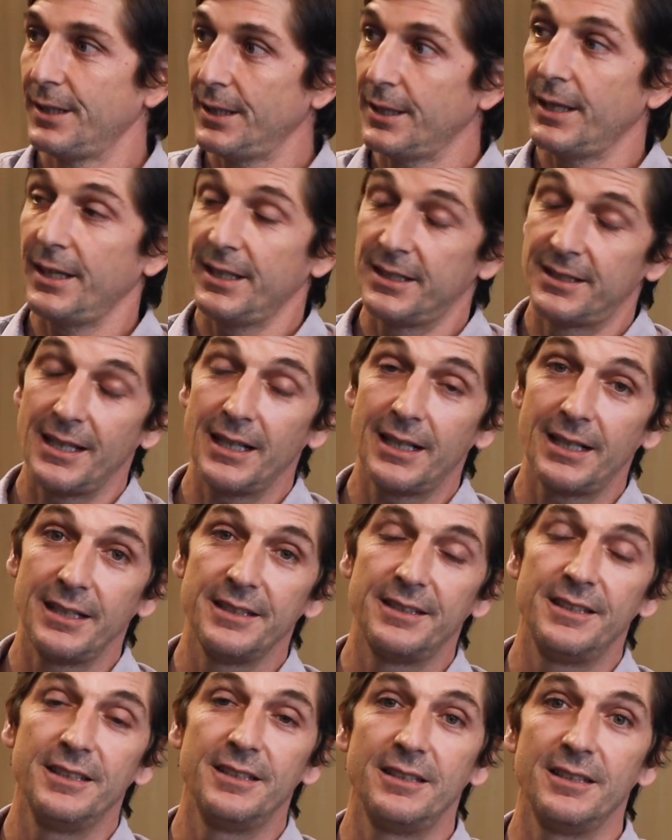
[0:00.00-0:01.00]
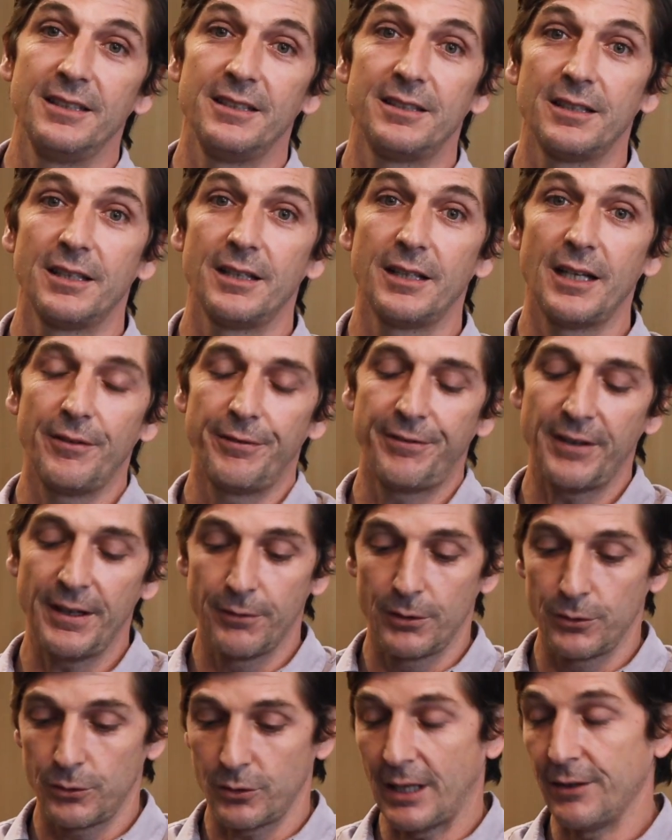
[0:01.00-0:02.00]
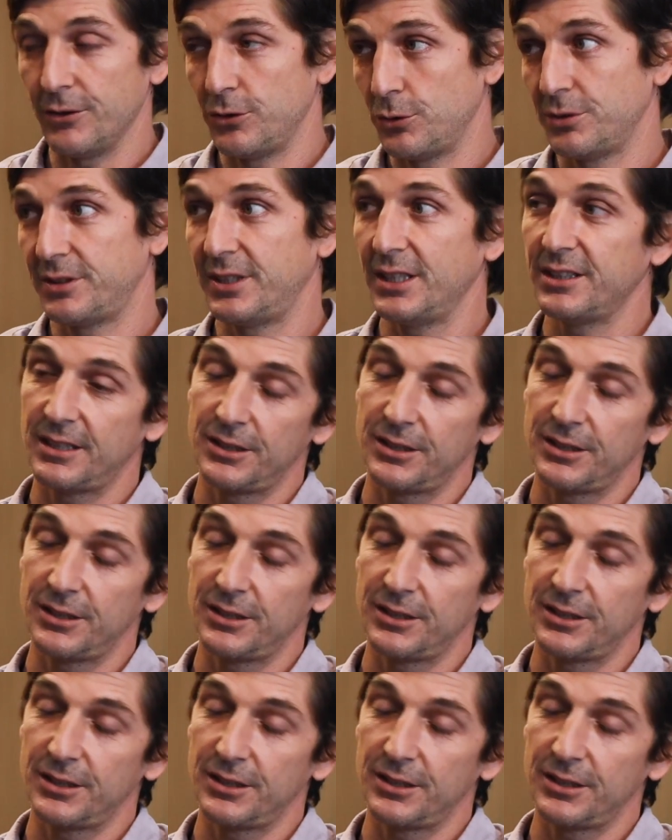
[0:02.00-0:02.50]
Yeah, exactly. This is 500, as you said,